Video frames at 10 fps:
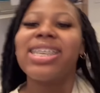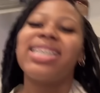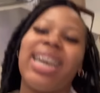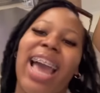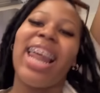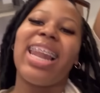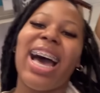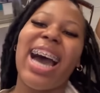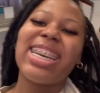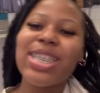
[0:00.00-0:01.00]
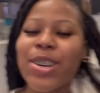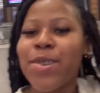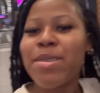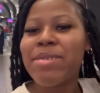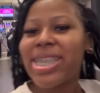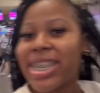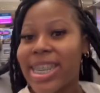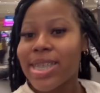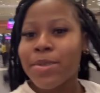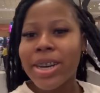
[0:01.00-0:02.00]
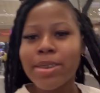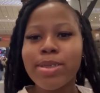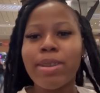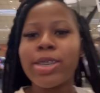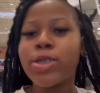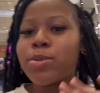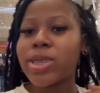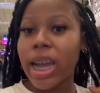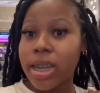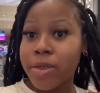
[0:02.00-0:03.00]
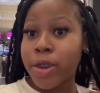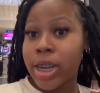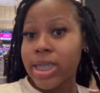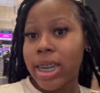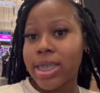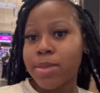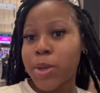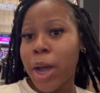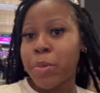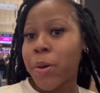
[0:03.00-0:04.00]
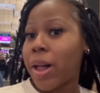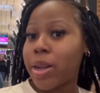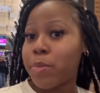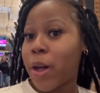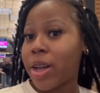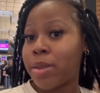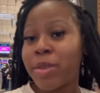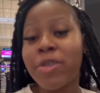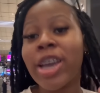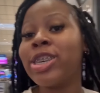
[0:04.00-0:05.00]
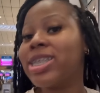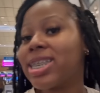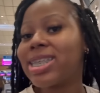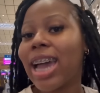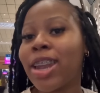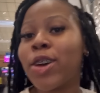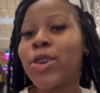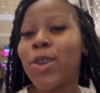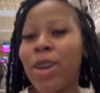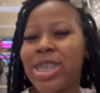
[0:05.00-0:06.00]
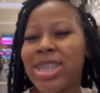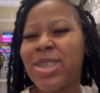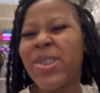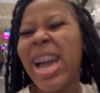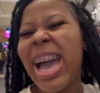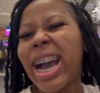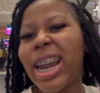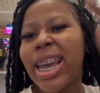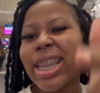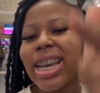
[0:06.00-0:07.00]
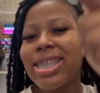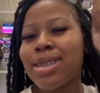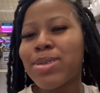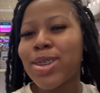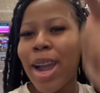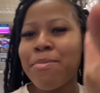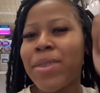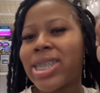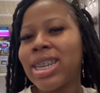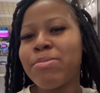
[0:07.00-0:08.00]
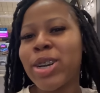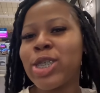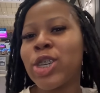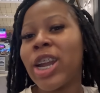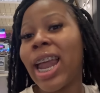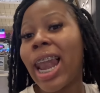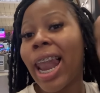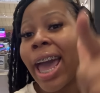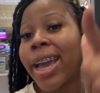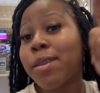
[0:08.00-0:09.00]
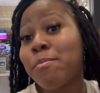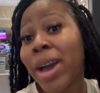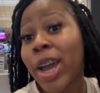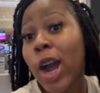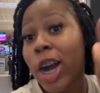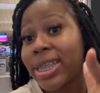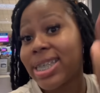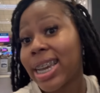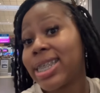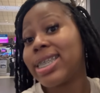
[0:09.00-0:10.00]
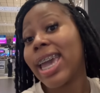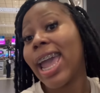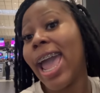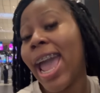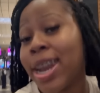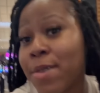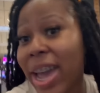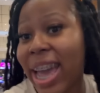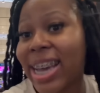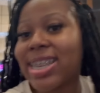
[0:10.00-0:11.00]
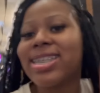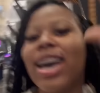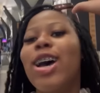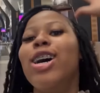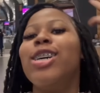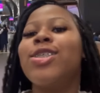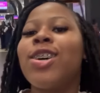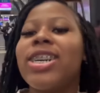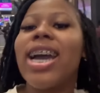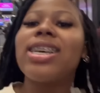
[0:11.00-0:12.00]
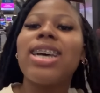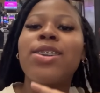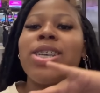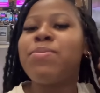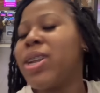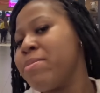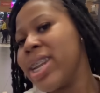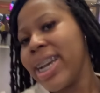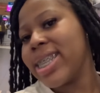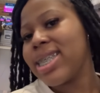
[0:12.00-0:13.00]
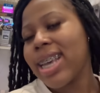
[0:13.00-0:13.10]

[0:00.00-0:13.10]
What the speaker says: hello, hi, it's a girl, mommy, Darius, so welcome to my YouTube channel. If you're a returning subscriber, welcome, welcome. If you're new to this channel, you know what to do. Click that subscribe button because you're going to like my content anyways. So, guys, I know it's been a minute.